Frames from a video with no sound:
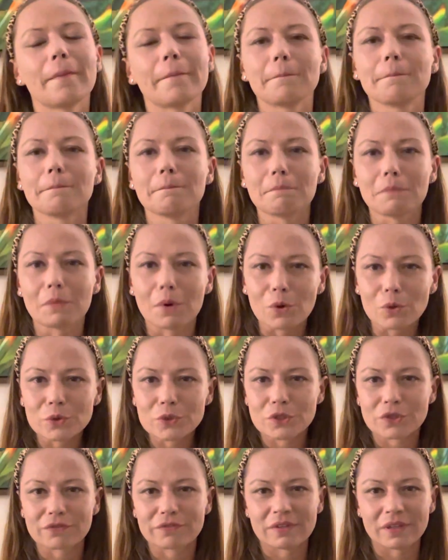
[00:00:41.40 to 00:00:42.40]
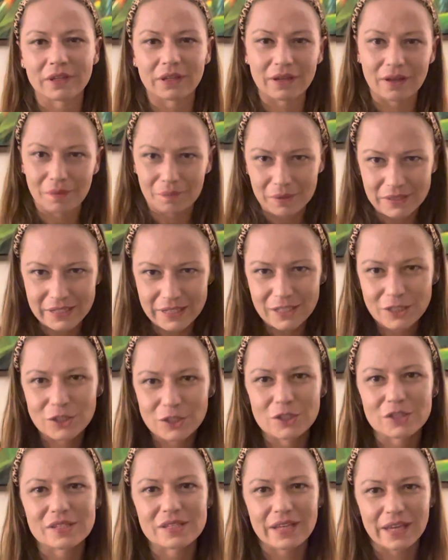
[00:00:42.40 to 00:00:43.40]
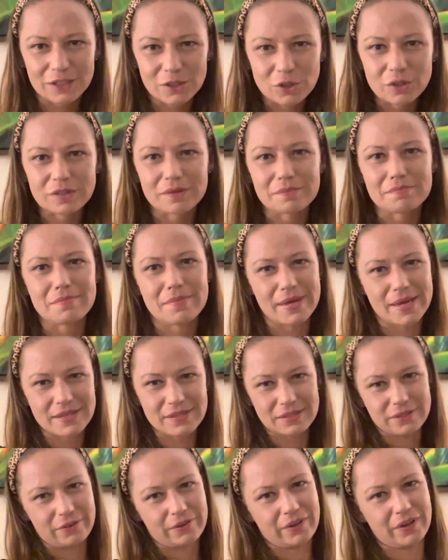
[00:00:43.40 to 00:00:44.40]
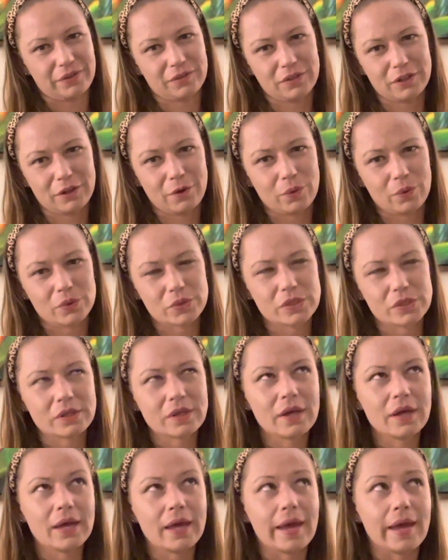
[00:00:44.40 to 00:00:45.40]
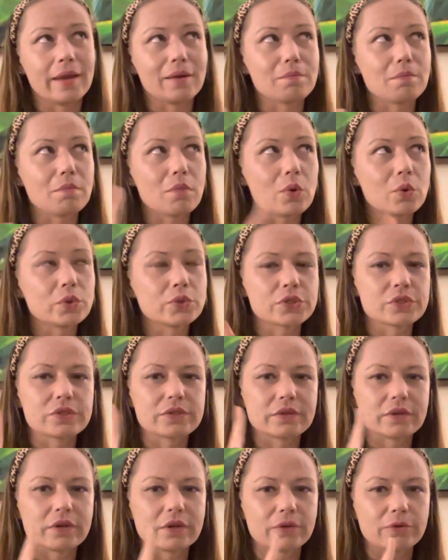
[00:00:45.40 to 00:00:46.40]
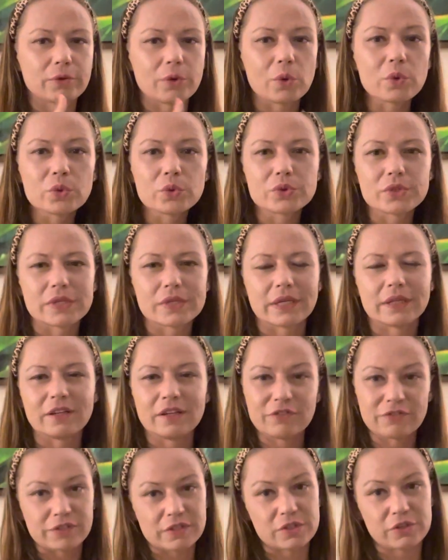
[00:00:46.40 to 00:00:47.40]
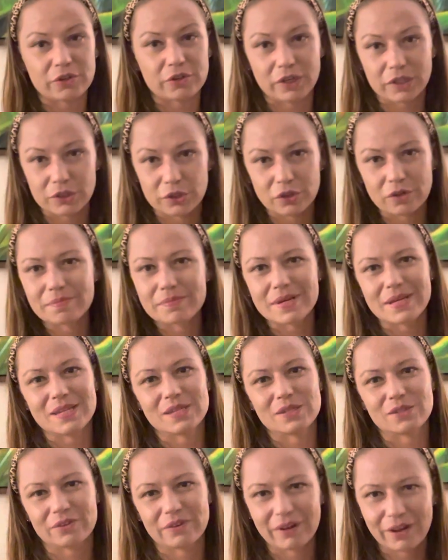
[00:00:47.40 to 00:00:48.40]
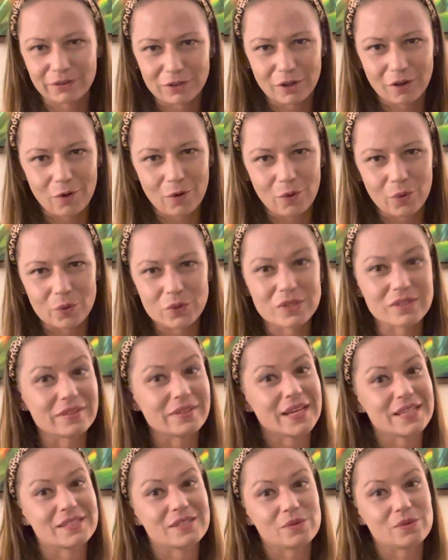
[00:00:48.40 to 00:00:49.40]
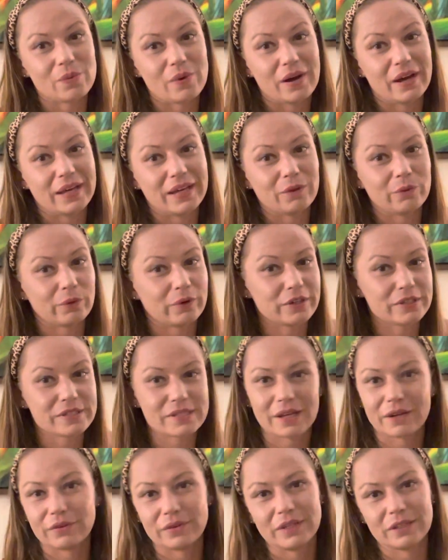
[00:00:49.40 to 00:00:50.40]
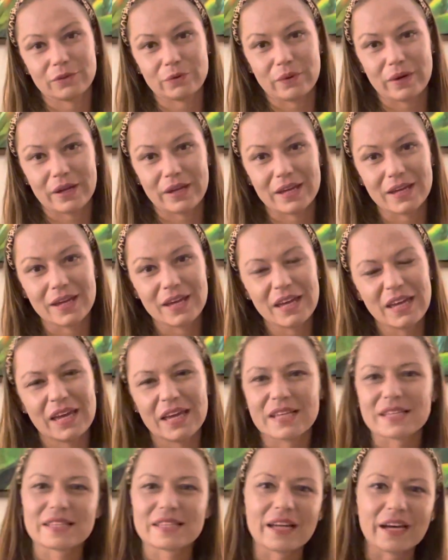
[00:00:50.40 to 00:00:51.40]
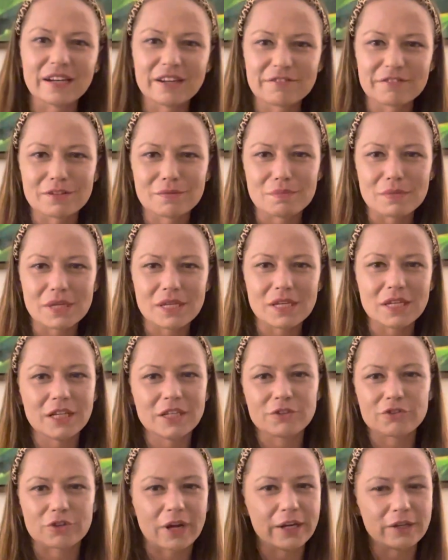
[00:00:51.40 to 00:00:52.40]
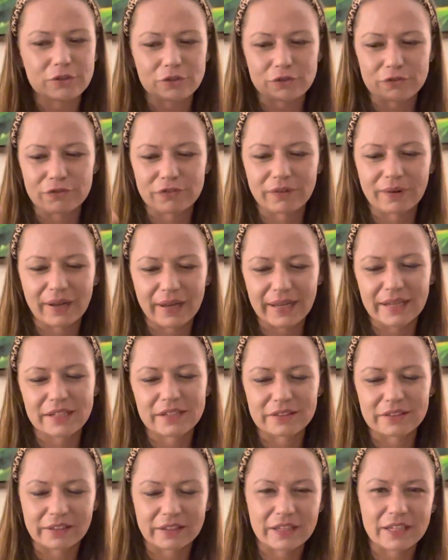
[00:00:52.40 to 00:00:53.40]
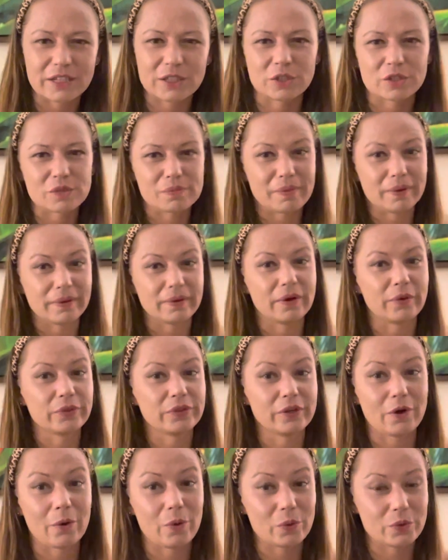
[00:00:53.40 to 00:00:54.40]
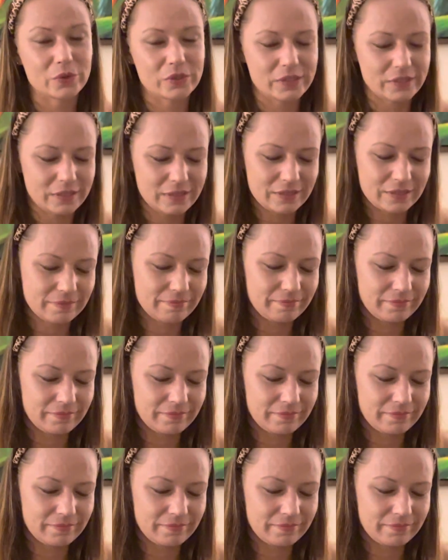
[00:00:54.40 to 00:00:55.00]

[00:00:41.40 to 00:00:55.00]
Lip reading: most of the accommodations are actually based around the coast, and most roads and infrastructure are based around the coast. That's why it works out that way. It's not even me trying to find locations but on the coast. It's